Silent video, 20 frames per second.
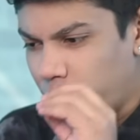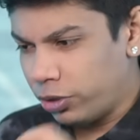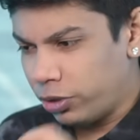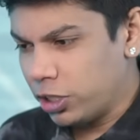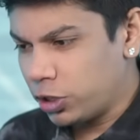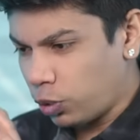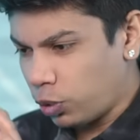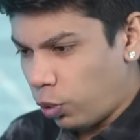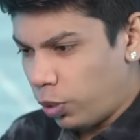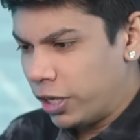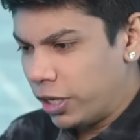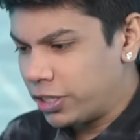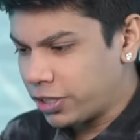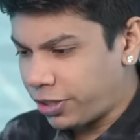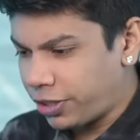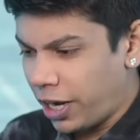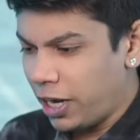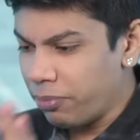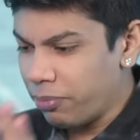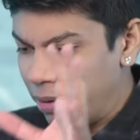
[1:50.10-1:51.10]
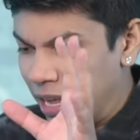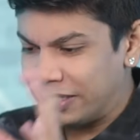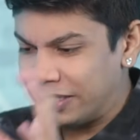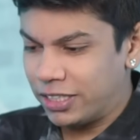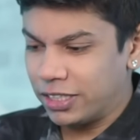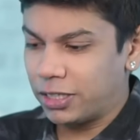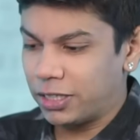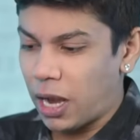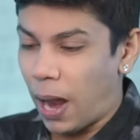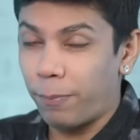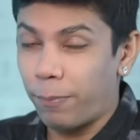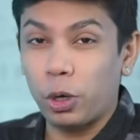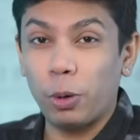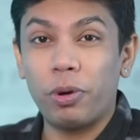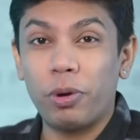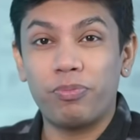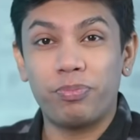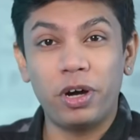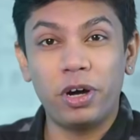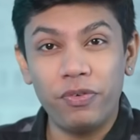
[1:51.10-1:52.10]
with this OLED screen, makes this laptop
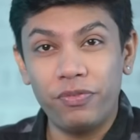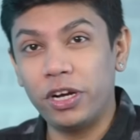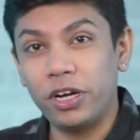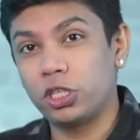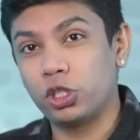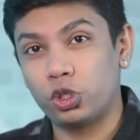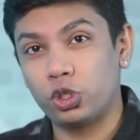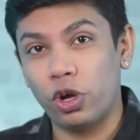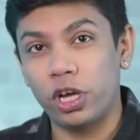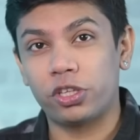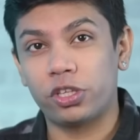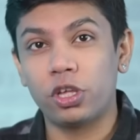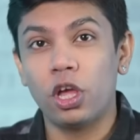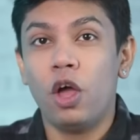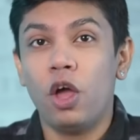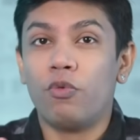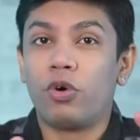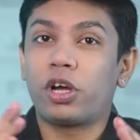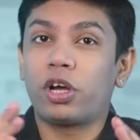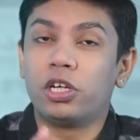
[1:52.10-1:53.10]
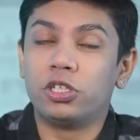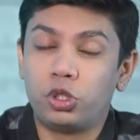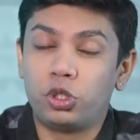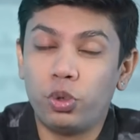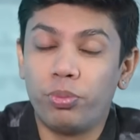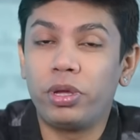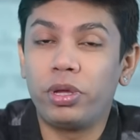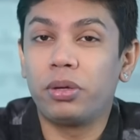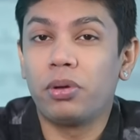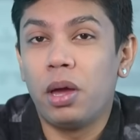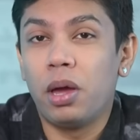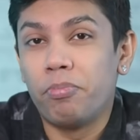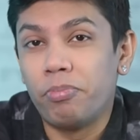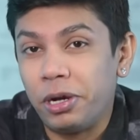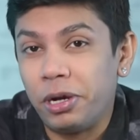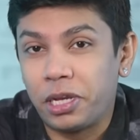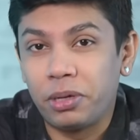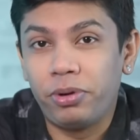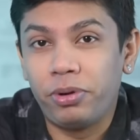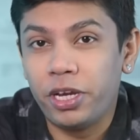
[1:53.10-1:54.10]
a perfect choice for consuming
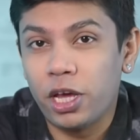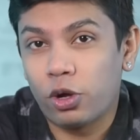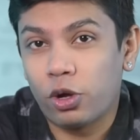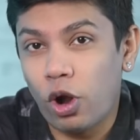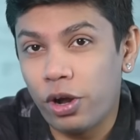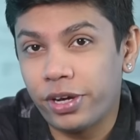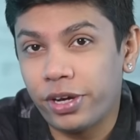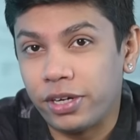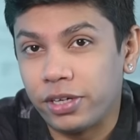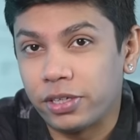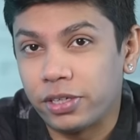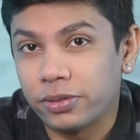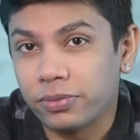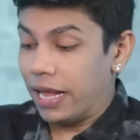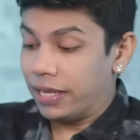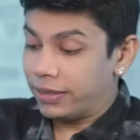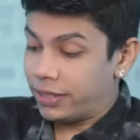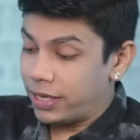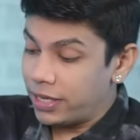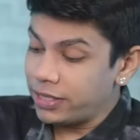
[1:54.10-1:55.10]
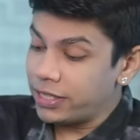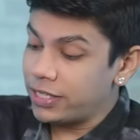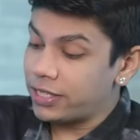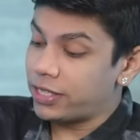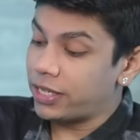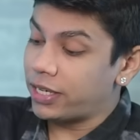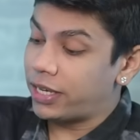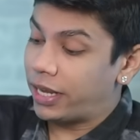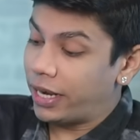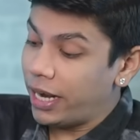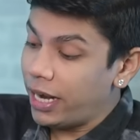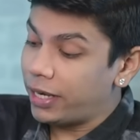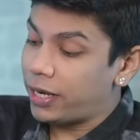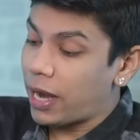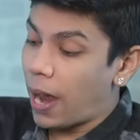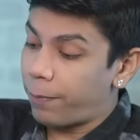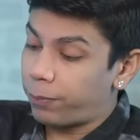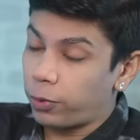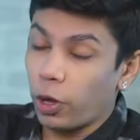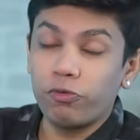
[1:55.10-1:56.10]
multimedia content. And thus it's a great
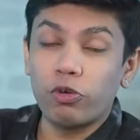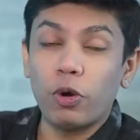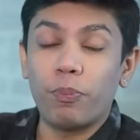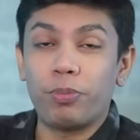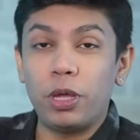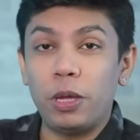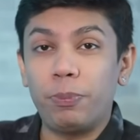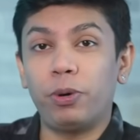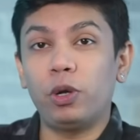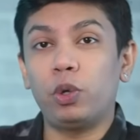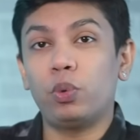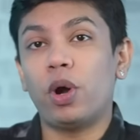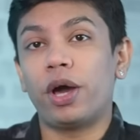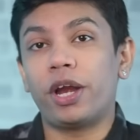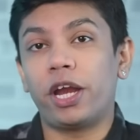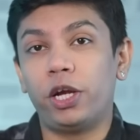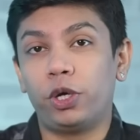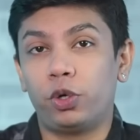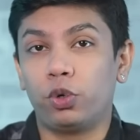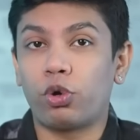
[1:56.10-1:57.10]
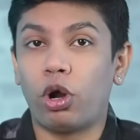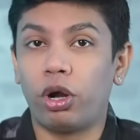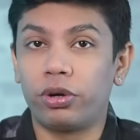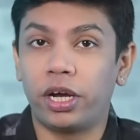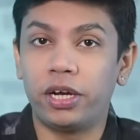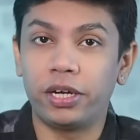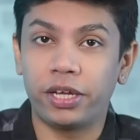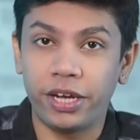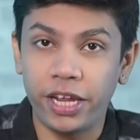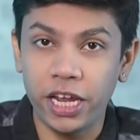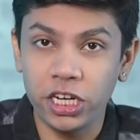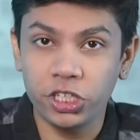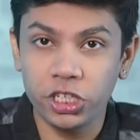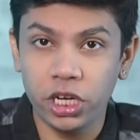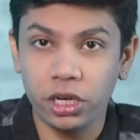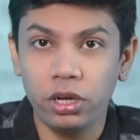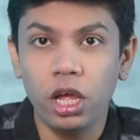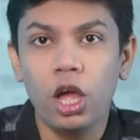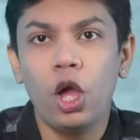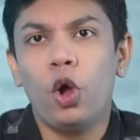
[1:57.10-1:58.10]
laptop for people who are into content
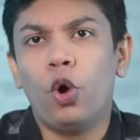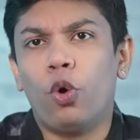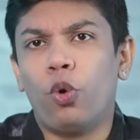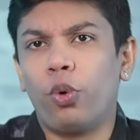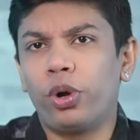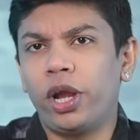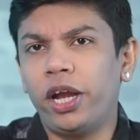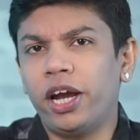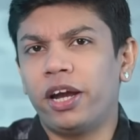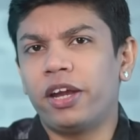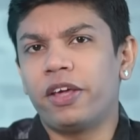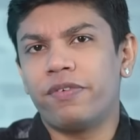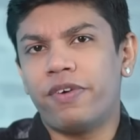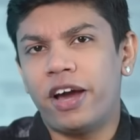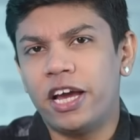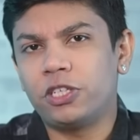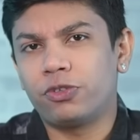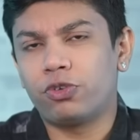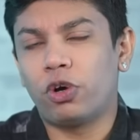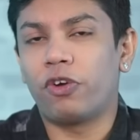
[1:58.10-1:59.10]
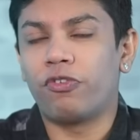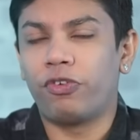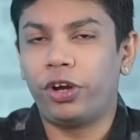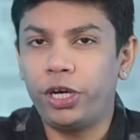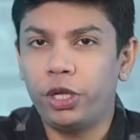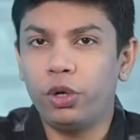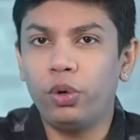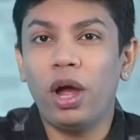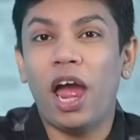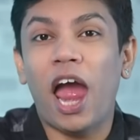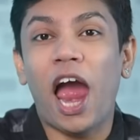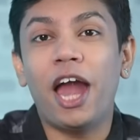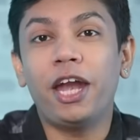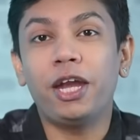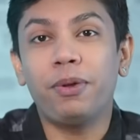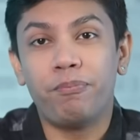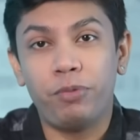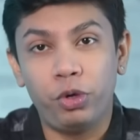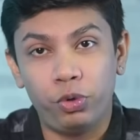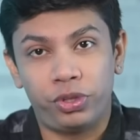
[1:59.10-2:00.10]
creation, who need a device for video
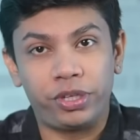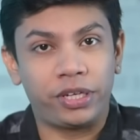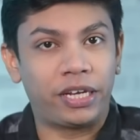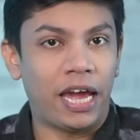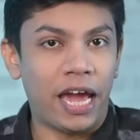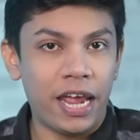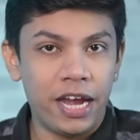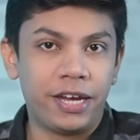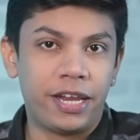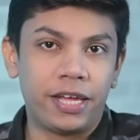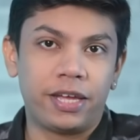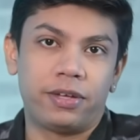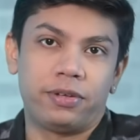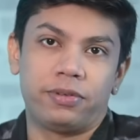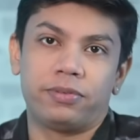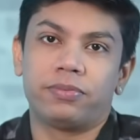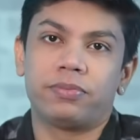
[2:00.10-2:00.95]
and music editing.